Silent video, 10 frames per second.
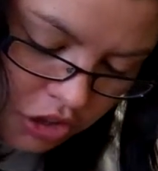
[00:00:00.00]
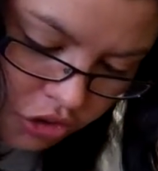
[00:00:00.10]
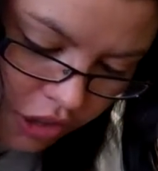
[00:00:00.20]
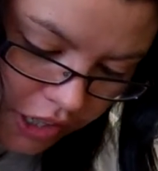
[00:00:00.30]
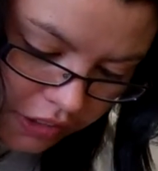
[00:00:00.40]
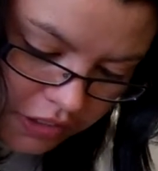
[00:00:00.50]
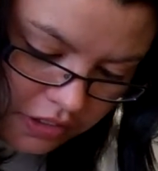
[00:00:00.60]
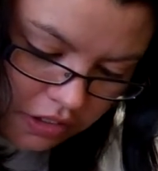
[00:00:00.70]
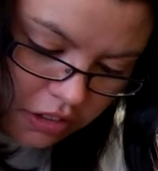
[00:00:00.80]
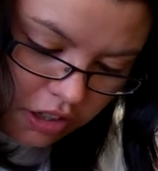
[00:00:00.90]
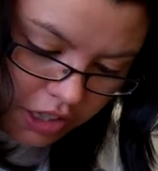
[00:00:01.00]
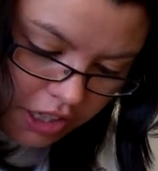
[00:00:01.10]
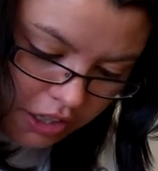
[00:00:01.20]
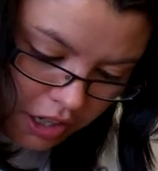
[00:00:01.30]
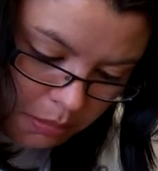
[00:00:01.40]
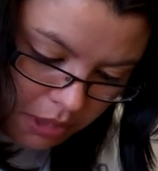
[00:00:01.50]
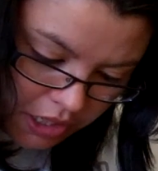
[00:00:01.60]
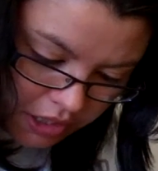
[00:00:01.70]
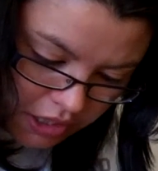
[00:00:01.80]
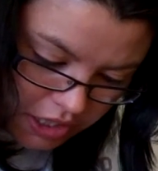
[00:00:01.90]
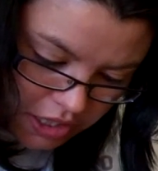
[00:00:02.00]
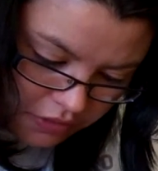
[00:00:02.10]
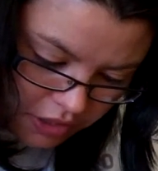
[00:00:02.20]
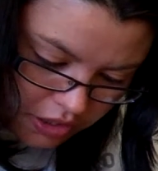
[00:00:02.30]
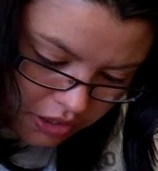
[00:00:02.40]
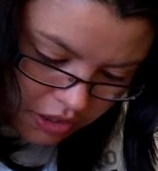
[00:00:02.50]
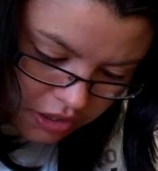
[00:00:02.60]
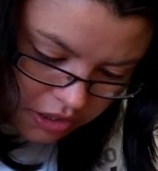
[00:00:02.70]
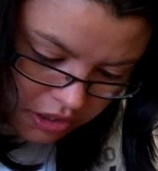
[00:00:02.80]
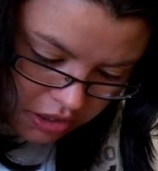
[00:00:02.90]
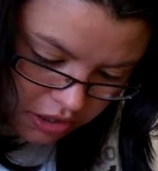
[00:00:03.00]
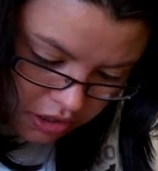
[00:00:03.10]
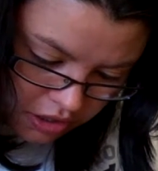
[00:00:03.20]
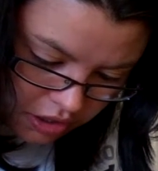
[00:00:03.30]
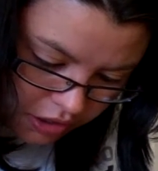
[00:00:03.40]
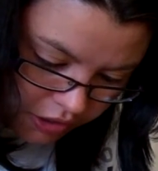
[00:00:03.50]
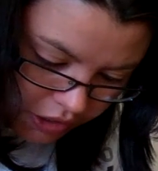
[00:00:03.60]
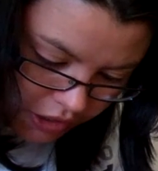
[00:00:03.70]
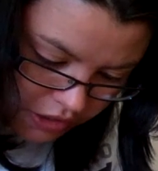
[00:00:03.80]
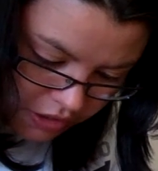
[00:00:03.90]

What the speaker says: drag this along here and make it even. And like I